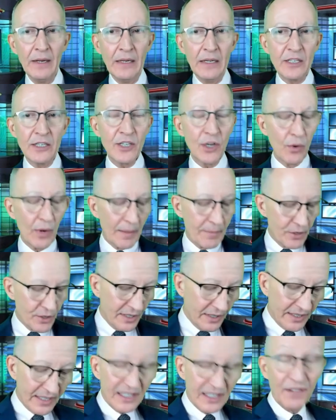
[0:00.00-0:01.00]
So I'm
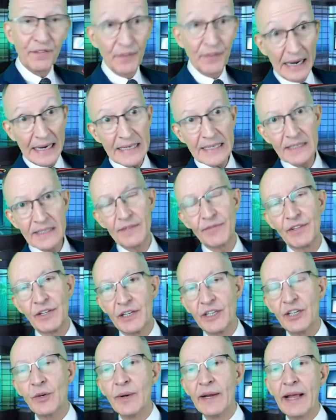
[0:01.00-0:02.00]
using the device of the
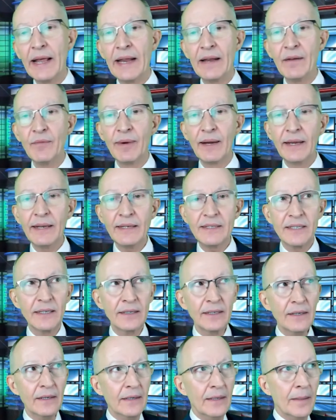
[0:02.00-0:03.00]
Q&A really
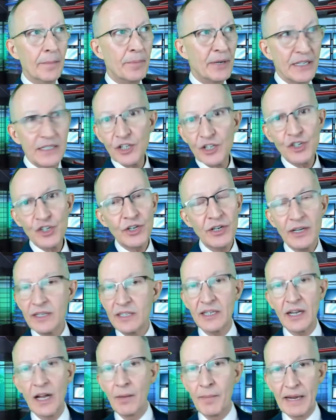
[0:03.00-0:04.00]
to position and
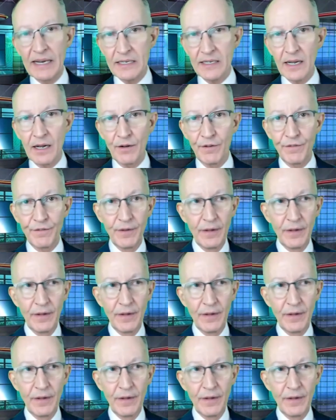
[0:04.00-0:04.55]
sell myself.